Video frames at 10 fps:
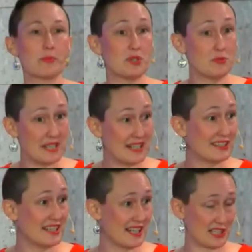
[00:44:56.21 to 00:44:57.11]

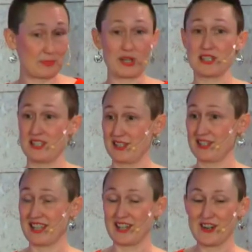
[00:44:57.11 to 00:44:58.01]
uniquely expressing this
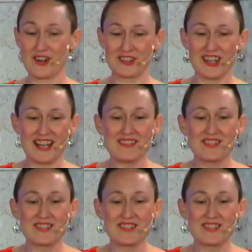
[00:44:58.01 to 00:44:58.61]
thing called life.